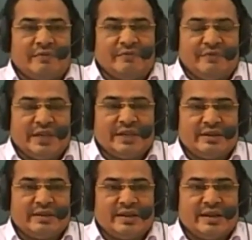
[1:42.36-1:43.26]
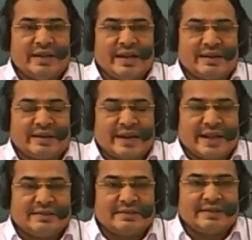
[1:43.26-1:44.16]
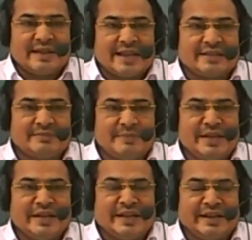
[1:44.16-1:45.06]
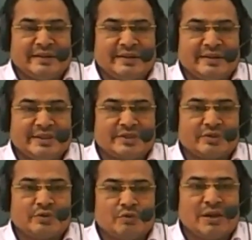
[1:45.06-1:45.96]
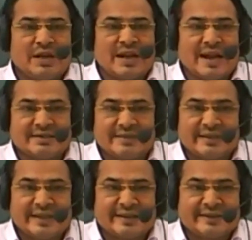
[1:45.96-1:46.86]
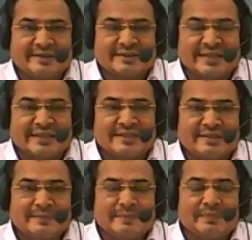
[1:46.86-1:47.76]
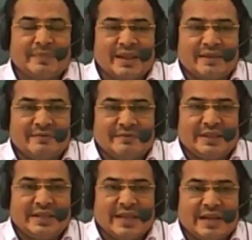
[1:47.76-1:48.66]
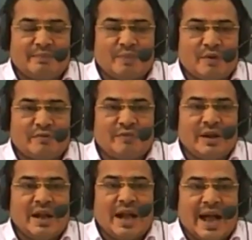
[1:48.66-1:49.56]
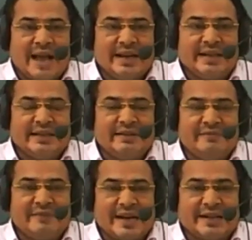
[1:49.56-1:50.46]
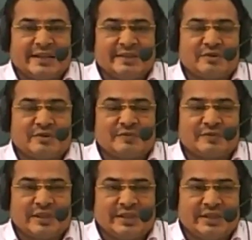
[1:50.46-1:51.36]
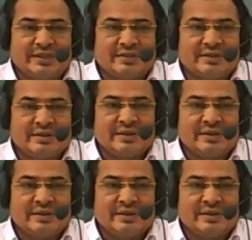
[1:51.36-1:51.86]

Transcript: wheat and rice has been increased to a larger extent with the help of high yield varieties of seeds,